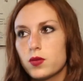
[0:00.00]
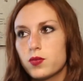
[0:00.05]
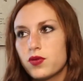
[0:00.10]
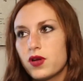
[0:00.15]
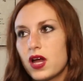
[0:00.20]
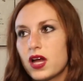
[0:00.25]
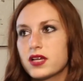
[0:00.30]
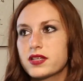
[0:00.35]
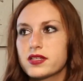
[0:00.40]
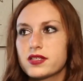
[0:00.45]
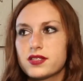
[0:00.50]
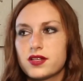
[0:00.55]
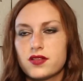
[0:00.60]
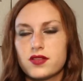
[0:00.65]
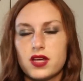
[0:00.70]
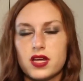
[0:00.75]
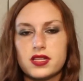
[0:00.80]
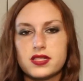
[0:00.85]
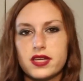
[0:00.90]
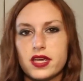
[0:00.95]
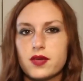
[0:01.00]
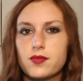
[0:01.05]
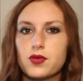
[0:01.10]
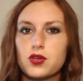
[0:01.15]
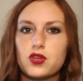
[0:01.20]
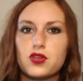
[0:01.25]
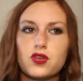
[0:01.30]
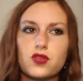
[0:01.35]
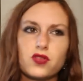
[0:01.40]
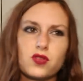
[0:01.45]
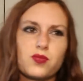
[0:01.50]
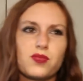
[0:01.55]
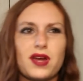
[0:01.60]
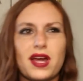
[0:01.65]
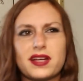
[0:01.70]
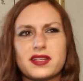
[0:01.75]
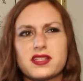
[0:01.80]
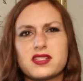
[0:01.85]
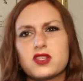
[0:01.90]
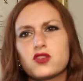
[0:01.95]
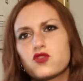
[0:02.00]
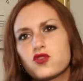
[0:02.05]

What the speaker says: practice on that day, but you know that practice